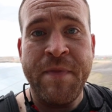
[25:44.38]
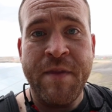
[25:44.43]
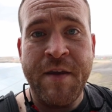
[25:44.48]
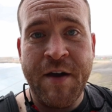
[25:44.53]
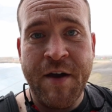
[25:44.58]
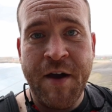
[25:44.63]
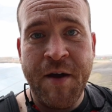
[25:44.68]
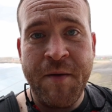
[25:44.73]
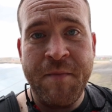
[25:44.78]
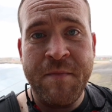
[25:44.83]
to
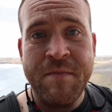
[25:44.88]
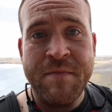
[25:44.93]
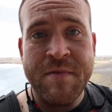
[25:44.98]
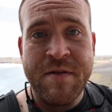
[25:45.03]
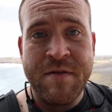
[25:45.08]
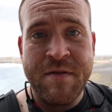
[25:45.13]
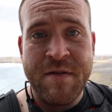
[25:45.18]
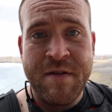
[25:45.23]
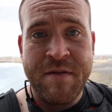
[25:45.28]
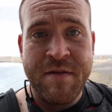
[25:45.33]
come
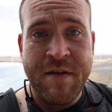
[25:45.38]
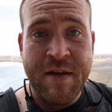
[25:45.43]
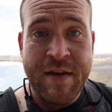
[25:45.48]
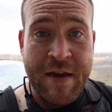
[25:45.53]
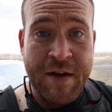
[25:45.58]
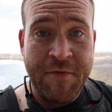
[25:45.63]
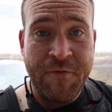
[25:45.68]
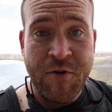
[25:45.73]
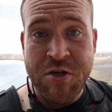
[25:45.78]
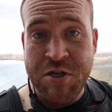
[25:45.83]
to
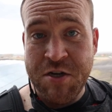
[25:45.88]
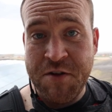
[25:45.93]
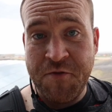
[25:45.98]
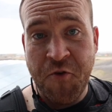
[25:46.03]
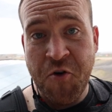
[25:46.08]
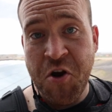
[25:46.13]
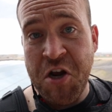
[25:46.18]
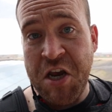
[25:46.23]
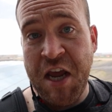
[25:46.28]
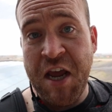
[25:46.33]
Denver just
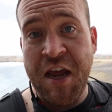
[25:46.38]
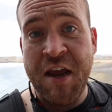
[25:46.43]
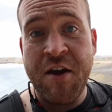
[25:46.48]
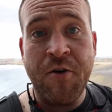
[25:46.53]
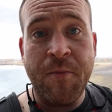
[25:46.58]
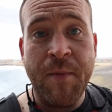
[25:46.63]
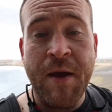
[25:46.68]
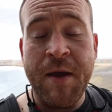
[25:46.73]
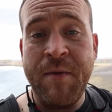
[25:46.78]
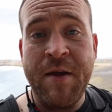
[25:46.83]
for a day,
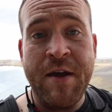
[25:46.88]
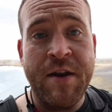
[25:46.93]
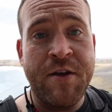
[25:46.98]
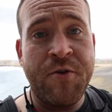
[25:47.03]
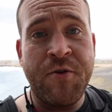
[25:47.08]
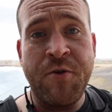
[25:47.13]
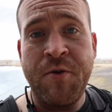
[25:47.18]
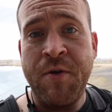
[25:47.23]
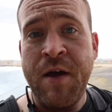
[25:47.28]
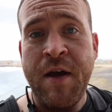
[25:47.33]
or maybe
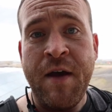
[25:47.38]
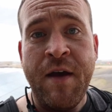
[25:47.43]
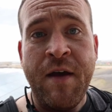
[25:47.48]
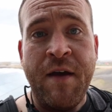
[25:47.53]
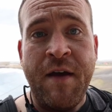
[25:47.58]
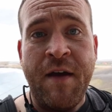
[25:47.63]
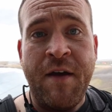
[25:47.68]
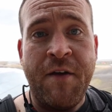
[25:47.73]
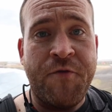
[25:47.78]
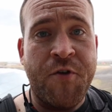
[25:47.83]
to,
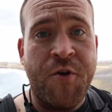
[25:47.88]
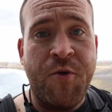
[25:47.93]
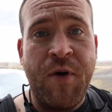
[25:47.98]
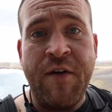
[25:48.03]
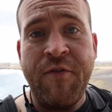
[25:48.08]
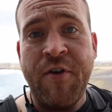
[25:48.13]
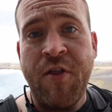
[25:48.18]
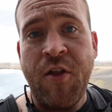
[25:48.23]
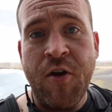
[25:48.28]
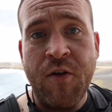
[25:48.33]
if you
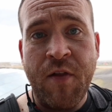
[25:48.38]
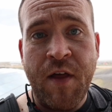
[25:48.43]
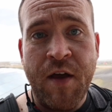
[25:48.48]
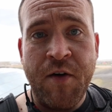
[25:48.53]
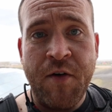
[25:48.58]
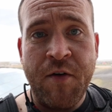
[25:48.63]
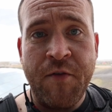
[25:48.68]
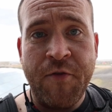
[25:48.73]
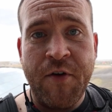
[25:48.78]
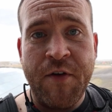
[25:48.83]
have a long
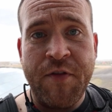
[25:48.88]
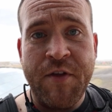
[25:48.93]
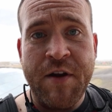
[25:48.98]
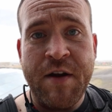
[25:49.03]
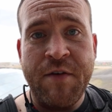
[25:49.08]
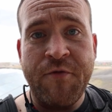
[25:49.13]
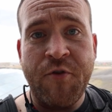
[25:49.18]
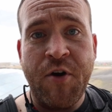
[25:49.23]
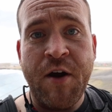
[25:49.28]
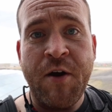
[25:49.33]
layover at the
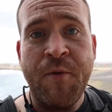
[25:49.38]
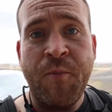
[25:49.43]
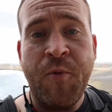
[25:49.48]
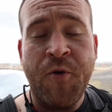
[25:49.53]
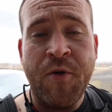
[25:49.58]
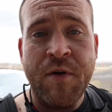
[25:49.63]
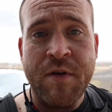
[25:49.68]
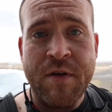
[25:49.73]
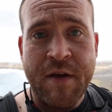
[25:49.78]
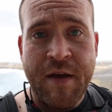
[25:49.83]
Denver
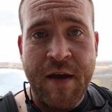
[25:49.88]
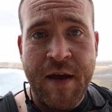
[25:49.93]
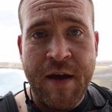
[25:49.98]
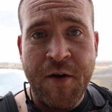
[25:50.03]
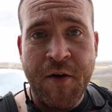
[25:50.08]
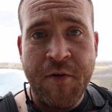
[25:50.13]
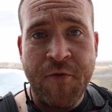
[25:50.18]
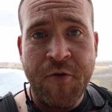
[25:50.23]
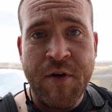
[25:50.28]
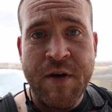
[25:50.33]
airport, to
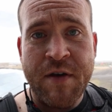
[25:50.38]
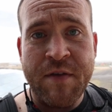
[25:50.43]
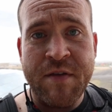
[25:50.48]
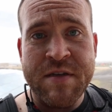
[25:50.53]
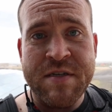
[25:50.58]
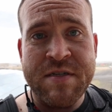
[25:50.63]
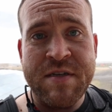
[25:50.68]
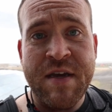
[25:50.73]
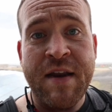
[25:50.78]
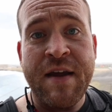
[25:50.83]
head over into
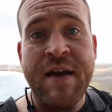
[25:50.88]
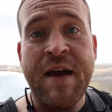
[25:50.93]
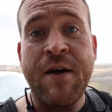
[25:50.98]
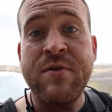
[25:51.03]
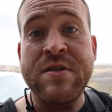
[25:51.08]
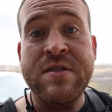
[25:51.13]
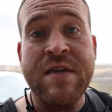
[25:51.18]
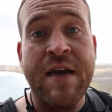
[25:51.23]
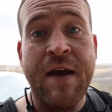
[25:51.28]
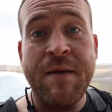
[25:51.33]
the city, I
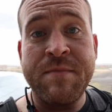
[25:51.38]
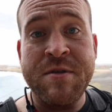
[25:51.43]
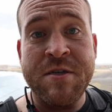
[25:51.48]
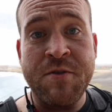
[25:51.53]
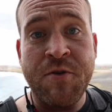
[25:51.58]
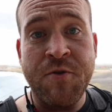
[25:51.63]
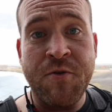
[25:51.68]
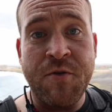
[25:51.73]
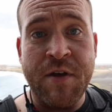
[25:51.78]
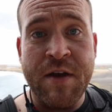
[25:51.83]
would say
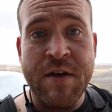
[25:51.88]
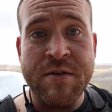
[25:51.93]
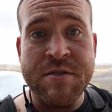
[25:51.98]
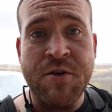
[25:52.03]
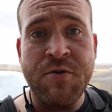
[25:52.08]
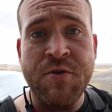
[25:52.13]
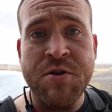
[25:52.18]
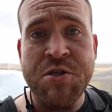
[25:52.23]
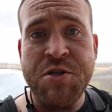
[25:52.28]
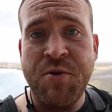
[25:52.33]
absolutely. As
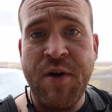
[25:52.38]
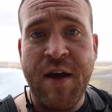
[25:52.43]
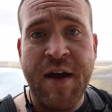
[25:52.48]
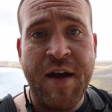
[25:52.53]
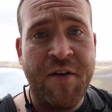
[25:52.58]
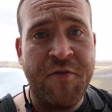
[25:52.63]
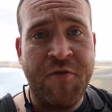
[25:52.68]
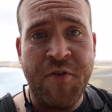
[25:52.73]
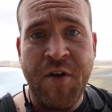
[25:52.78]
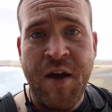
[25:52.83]
long as you
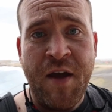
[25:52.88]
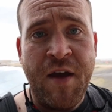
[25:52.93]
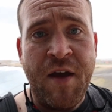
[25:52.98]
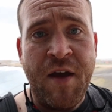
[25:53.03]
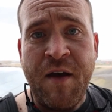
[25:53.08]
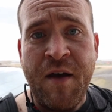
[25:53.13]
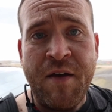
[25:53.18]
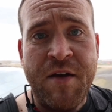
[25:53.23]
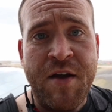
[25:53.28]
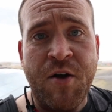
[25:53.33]
have,
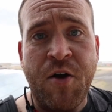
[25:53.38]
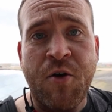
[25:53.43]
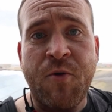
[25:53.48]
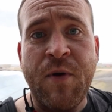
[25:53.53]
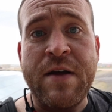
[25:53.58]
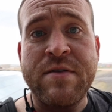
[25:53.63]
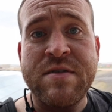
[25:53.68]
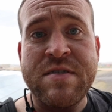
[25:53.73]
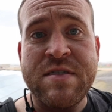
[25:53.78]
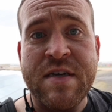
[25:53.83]
you know,
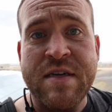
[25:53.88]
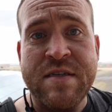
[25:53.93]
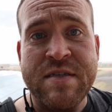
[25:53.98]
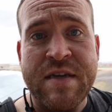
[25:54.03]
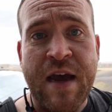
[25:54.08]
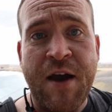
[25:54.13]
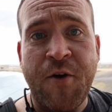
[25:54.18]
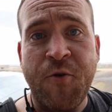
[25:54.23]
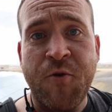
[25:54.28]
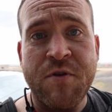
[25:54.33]
around 6
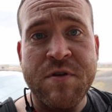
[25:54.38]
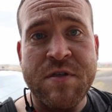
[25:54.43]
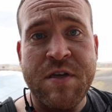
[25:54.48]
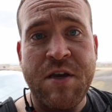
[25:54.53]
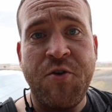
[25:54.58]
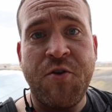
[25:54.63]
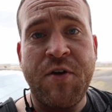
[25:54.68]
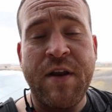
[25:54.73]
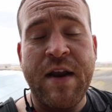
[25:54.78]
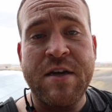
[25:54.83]
hours
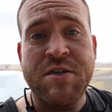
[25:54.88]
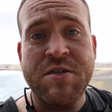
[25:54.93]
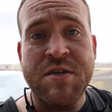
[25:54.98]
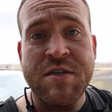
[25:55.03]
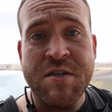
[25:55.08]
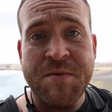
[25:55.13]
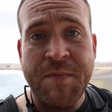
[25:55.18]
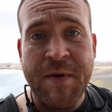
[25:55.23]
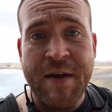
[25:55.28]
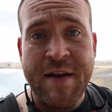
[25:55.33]
that you can
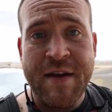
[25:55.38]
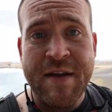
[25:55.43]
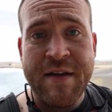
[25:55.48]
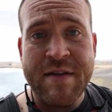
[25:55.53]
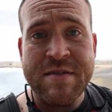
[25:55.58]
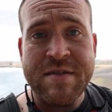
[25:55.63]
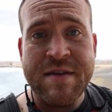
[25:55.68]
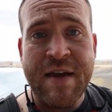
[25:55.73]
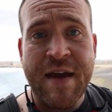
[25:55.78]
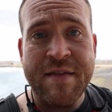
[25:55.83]
actually spend
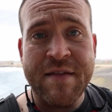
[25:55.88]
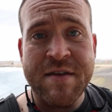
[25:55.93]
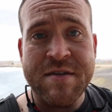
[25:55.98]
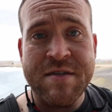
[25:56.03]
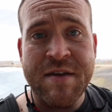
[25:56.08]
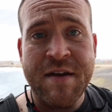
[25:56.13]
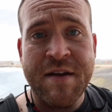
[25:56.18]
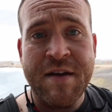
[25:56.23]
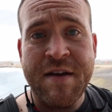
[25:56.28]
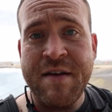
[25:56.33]
inside the
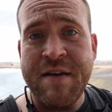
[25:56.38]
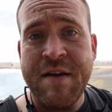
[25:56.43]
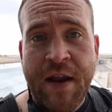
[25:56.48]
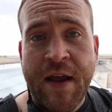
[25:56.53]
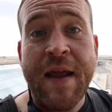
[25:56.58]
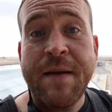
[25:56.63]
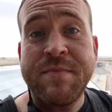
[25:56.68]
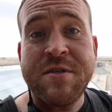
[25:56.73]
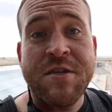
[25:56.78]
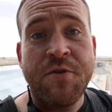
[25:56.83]
city,
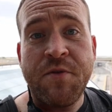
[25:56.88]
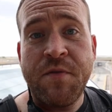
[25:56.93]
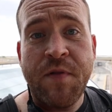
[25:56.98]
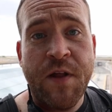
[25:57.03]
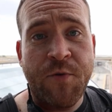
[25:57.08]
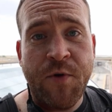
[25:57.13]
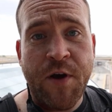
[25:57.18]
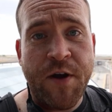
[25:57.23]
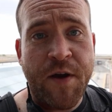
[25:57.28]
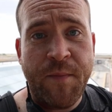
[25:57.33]
I'd
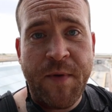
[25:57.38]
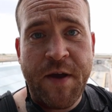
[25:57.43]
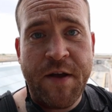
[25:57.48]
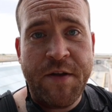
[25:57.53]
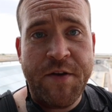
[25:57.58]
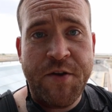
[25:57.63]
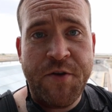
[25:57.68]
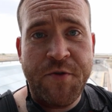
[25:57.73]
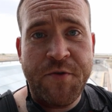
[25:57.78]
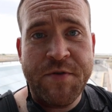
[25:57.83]
absolutely
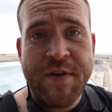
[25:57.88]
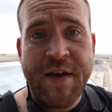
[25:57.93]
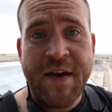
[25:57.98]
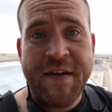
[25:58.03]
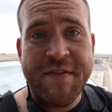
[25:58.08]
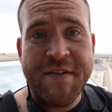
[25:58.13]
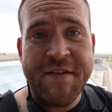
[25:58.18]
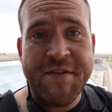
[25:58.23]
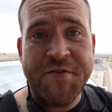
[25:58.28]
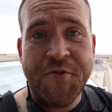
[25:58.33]
recommend you
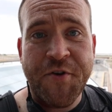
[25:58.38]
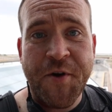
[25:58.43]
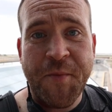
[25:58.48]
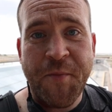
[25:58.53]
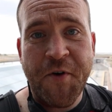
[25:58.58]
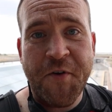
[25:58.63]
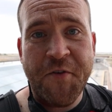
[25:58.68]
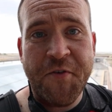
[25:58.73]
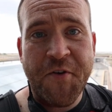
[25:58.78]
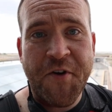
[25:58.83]
take the
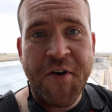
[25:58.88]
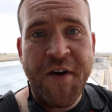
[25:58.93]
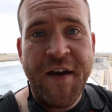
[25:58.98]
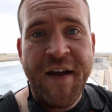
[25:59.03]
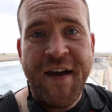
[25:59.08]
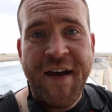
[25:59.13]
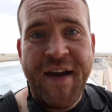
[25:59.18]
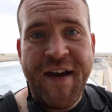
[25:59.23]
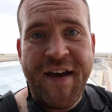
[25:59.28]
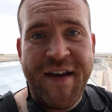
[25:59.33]
trip over
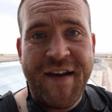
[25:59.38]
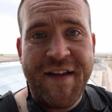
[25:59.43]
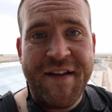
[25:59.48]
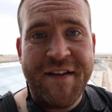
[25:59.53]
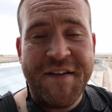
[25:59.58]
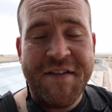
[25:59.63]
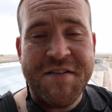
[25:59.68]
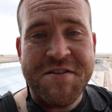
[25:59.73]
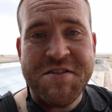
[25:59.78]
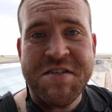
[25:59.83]

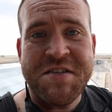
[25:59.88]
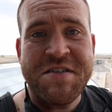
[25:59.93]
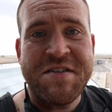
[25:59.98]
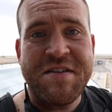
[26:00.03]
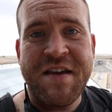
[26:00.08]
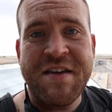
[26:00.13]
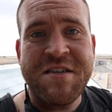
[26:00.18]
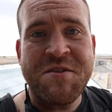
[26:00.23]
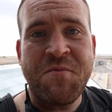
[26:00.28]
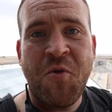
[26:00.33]
and
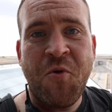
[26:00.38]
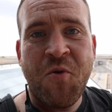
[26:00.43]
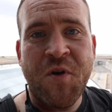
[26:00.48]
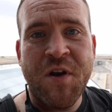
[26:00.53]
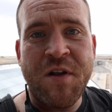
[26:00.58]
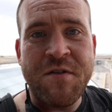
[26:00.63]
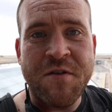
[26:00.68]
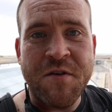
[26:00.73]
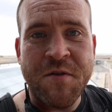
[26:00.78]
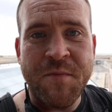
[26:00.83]
just explore
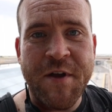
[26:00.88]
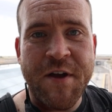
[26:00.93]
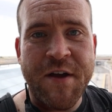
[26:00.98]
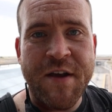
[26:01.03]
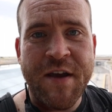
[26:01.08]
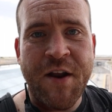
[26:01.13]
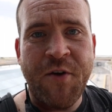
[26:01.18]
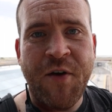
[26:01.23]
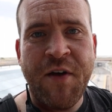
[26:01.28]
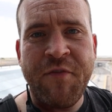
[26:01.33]
it a little
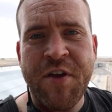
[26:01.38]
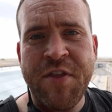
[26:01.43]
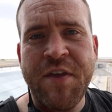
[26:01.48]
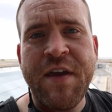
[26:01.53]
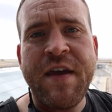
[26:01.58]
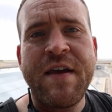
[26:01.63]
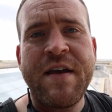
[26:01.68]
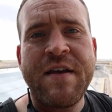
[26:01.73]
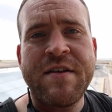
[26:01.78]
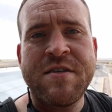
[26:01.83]
bit. You know,
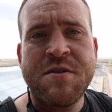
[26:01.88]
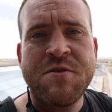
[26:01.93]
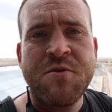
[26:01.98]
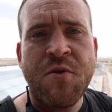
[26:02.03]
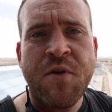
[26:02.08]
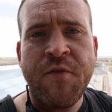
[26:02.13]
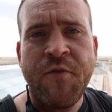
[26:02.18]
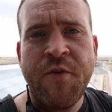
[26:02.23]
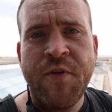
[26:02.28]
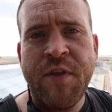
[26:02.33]
everything is
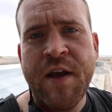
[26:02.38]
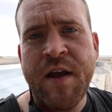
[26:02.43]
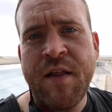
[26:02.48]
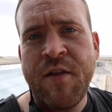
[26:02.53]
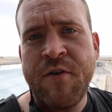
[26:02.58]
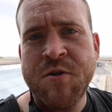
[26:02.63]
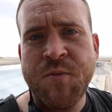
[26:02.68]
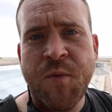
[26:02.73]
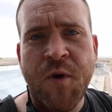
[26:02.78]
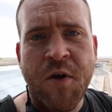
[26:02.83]
sort of within
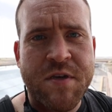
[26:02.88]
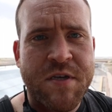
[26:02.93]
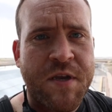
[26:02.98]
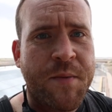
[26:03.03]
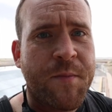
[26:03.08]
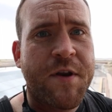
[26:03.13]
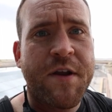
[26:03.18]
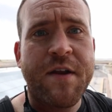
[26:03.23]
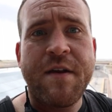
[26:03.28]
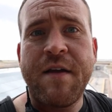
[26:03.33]
close
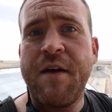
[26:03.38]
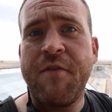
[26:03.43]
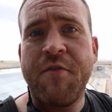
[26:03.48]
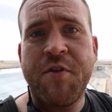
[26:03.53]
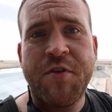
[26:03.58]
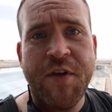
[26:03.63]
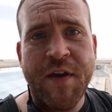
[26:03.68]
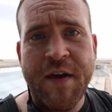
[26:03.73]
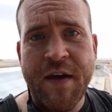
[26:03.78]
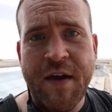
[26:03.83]
proximity to
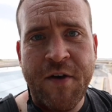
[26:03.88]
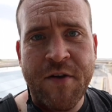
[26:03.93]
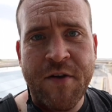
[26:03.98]
everything